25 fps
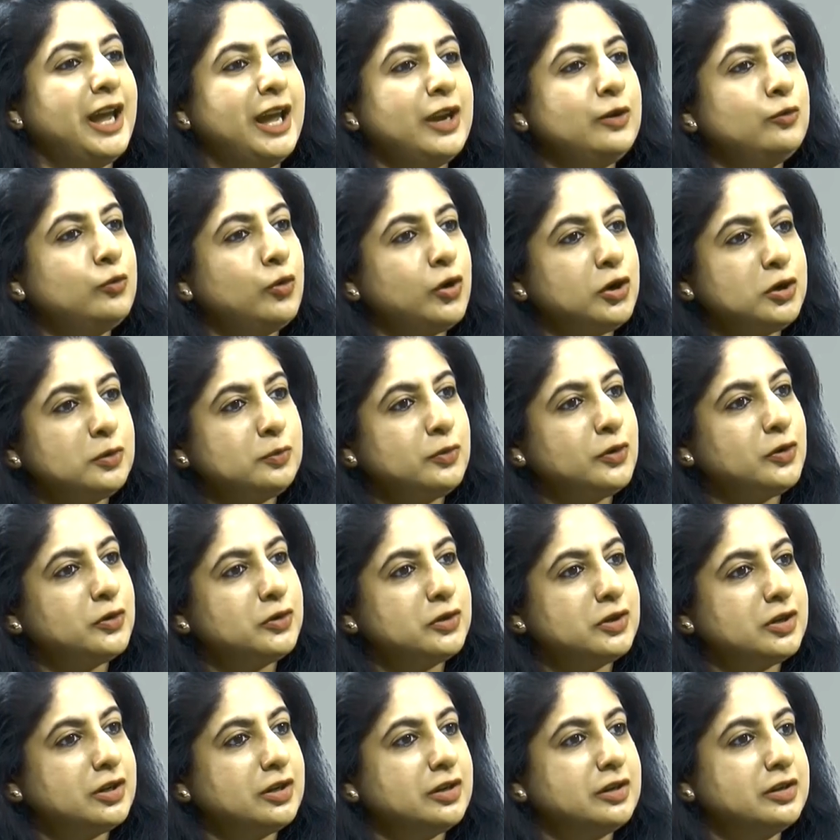And what
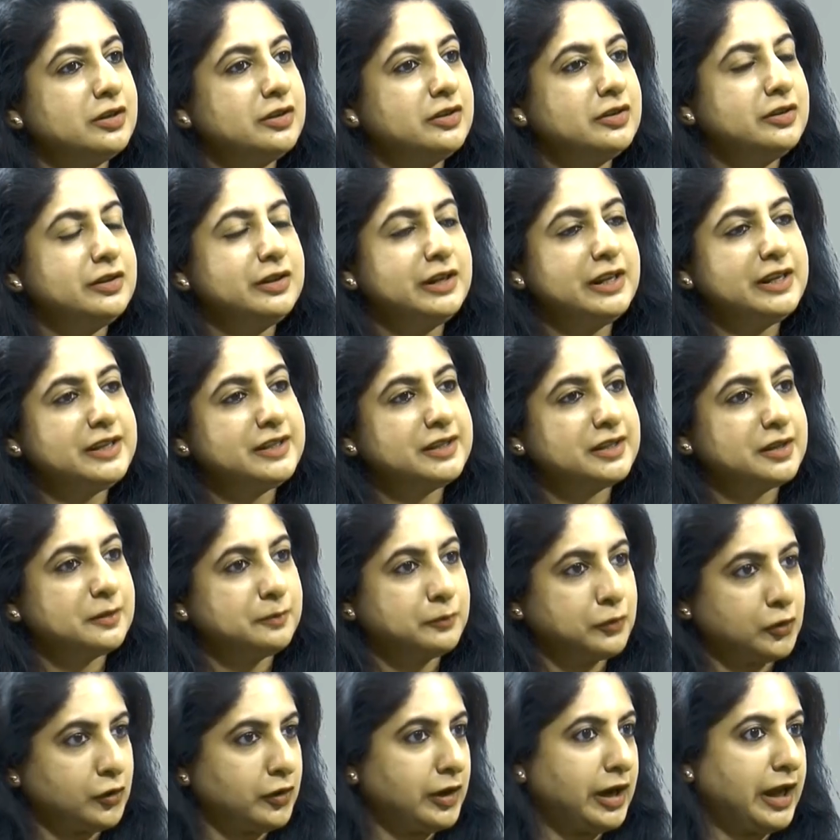about
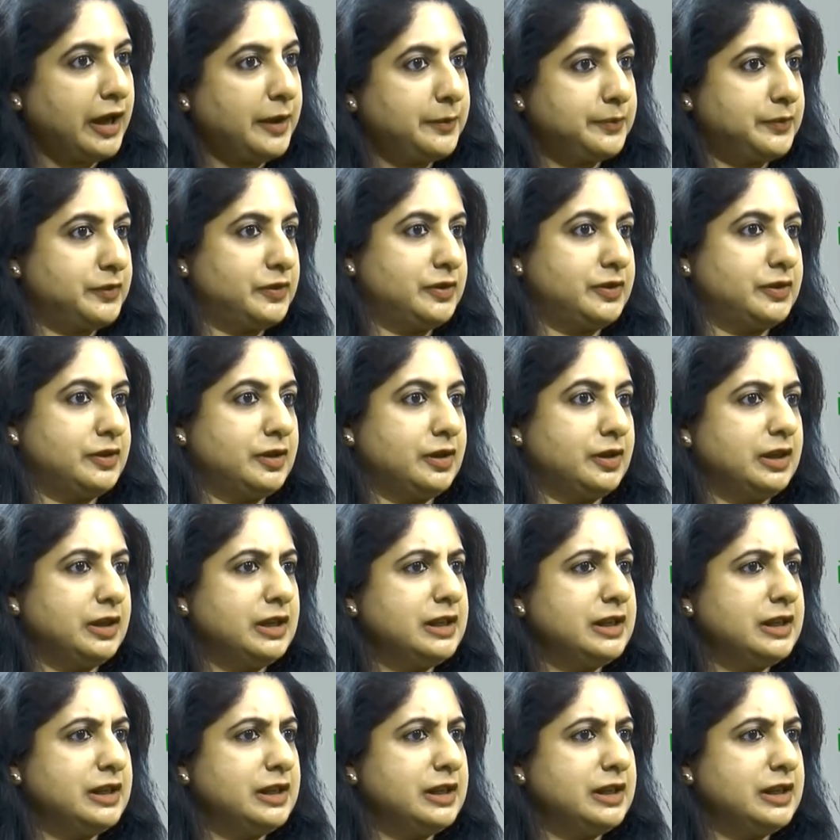disc prolapse?